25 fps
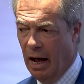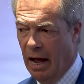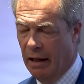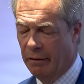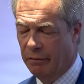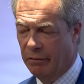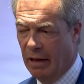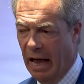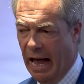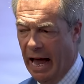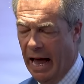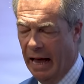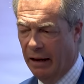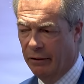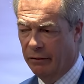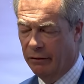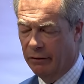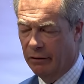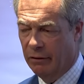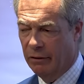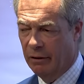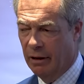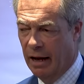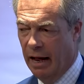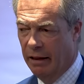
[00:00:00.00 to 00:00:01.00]
and,
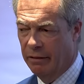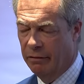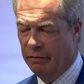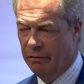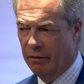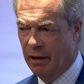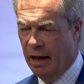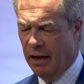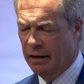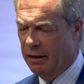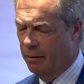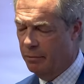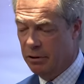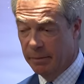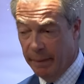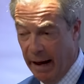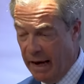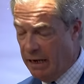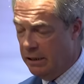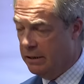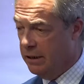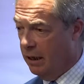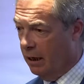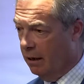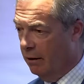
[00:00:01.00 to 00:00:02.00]
and, and, and it was
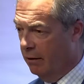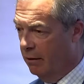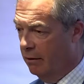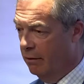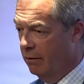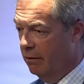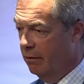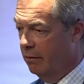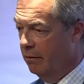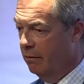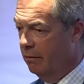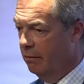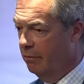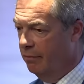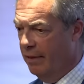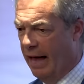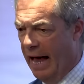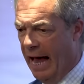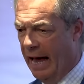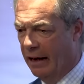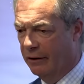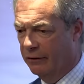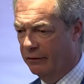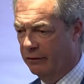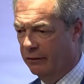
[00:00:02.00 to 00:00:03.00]
amazing
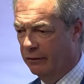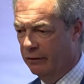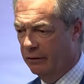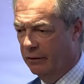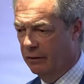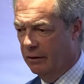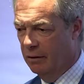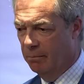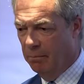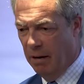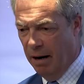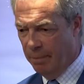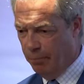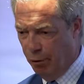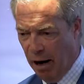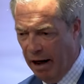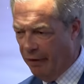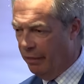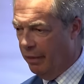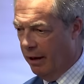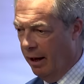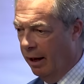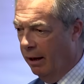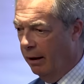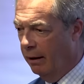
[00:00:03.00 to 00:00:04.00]
that my
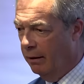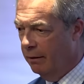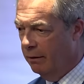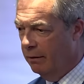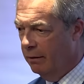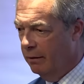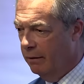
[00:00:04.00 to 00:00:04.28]
brother,